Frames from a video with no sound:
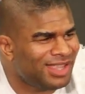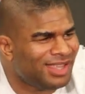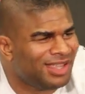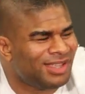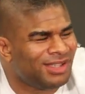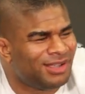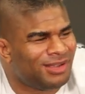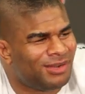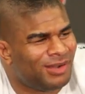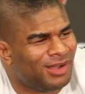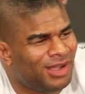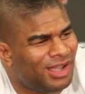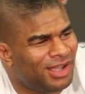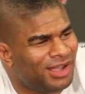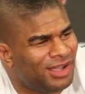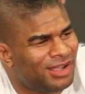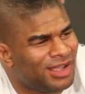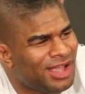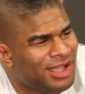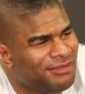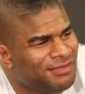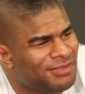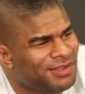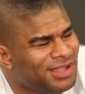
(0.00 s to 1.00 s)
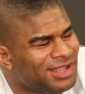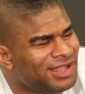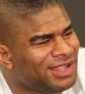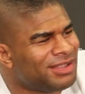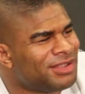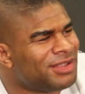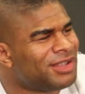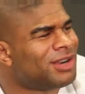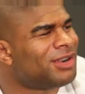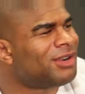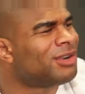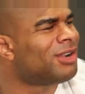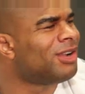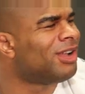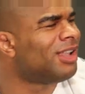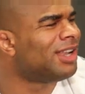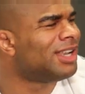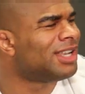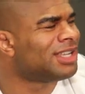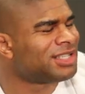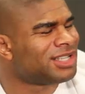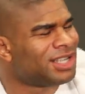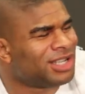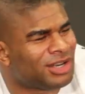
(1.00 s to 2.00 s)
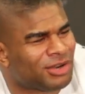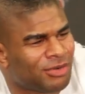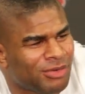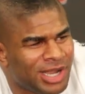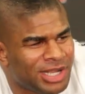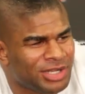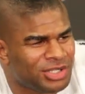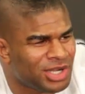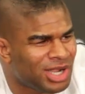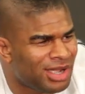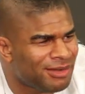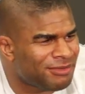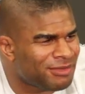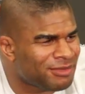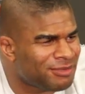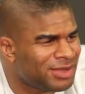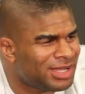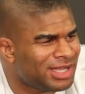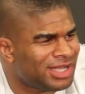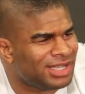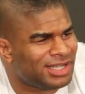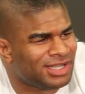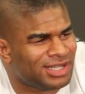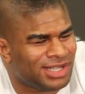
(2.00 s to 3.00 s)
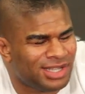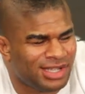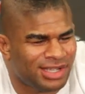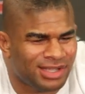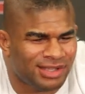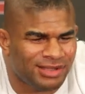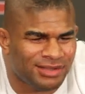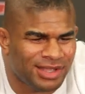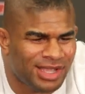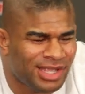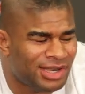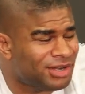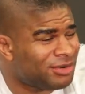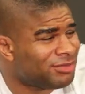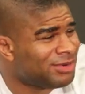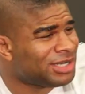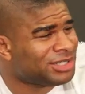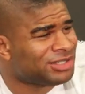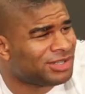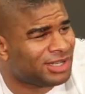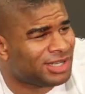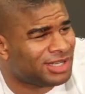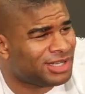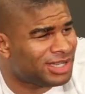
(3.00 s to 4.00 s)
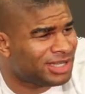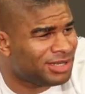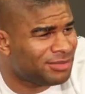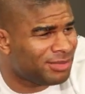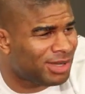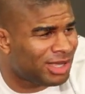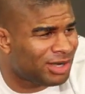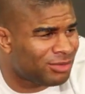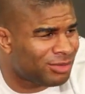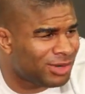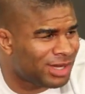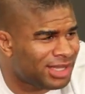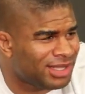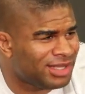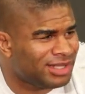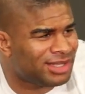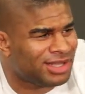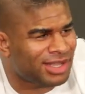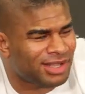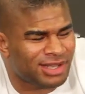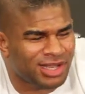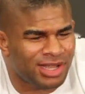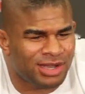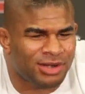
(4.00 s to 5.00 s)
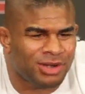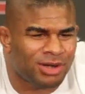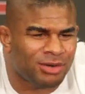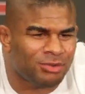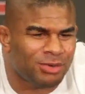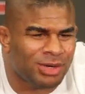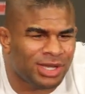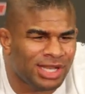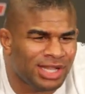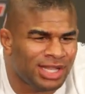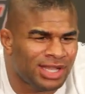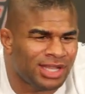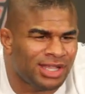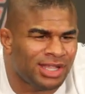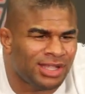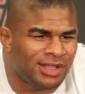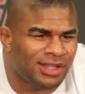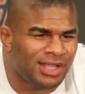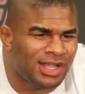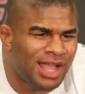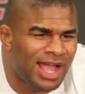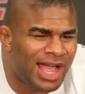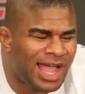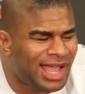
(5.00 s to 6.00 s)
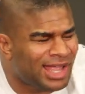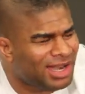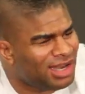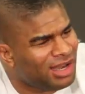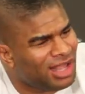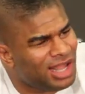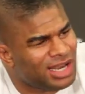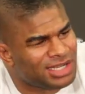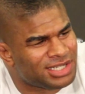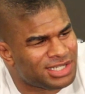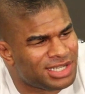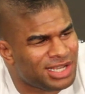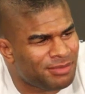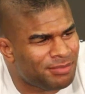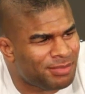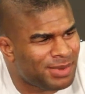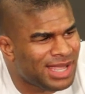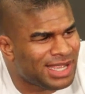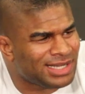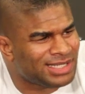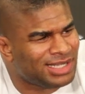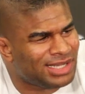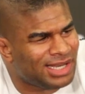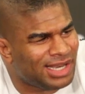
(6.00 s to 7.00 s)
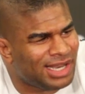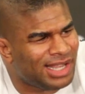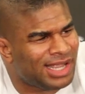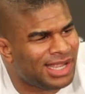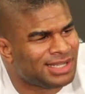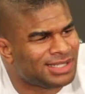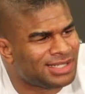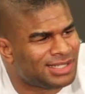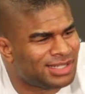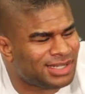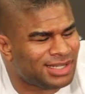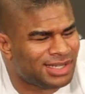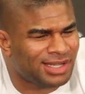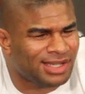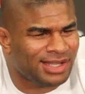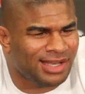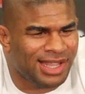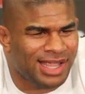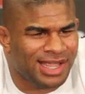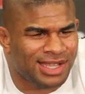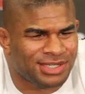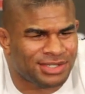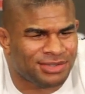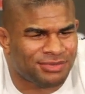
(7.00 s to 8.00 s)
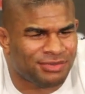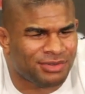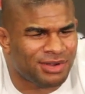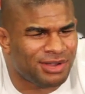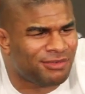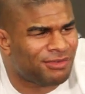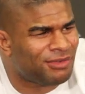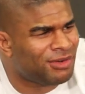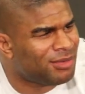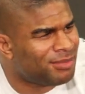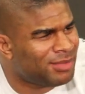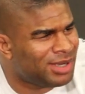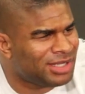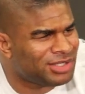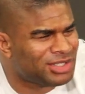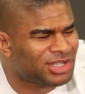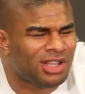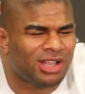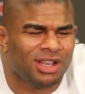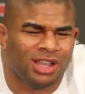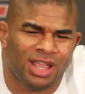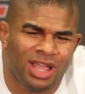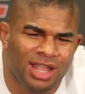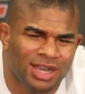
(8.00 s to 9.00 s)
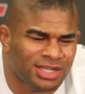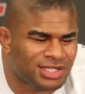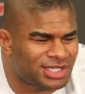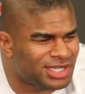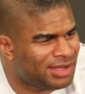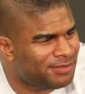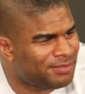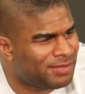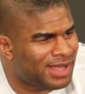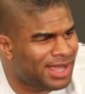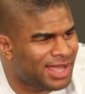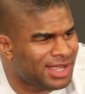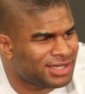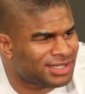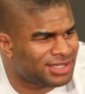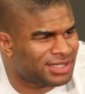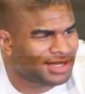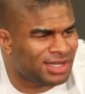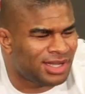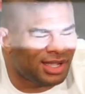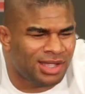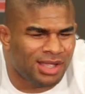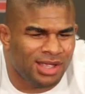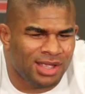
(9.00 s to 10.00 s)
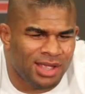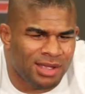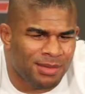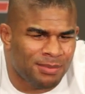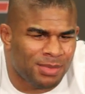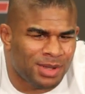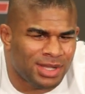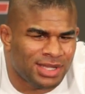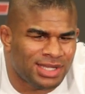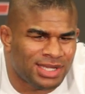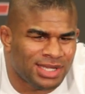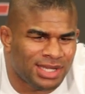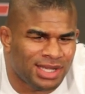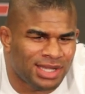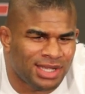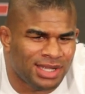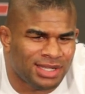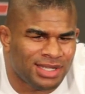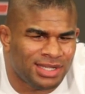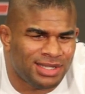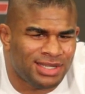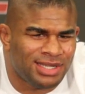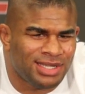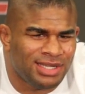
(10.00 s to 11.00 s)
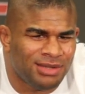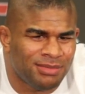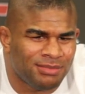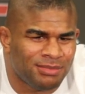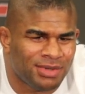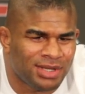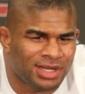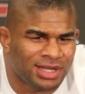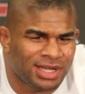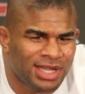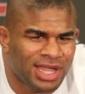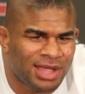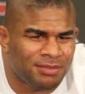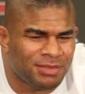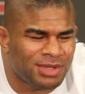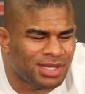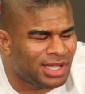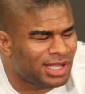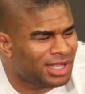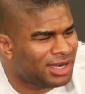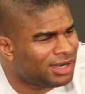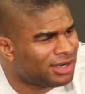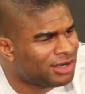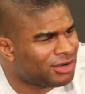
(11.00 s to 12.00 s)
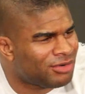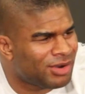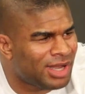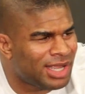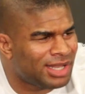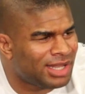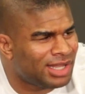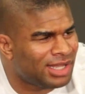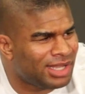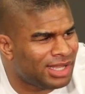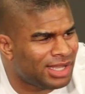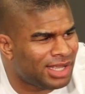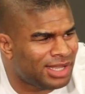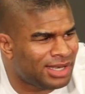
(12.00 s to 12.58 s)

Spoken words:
I think, Colin has done a great job for me. And the rest of the team, by the way, they're really. I had a lot of setbacks in the last 3-4 months. A lot of setbacks, but the team came together greatly.